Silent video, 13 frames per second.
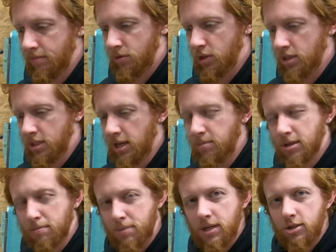just seems
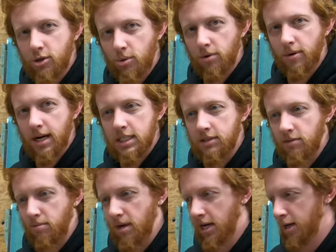a bit too aggressive
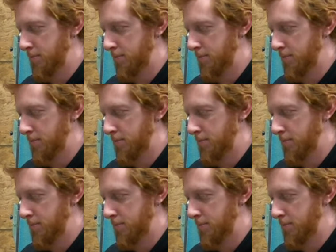in my